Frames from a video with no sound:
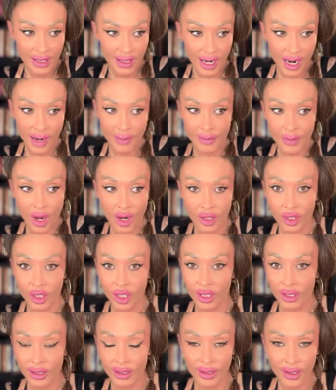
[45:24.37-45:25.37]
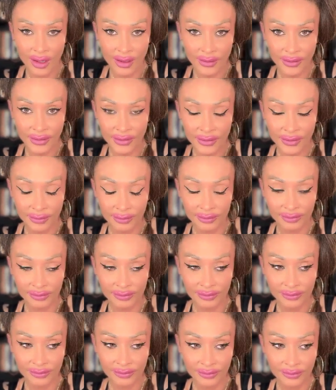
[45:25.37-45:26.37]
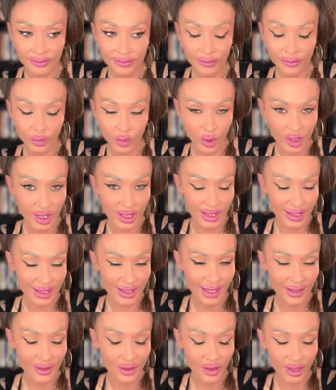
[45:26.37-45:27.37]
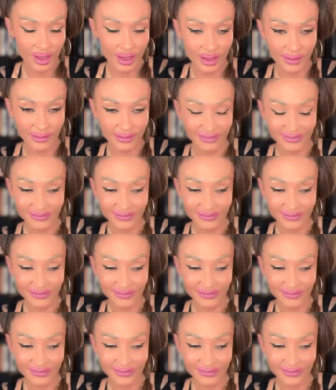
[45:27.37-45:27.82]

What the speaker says: I'm not good enough, which is essentially,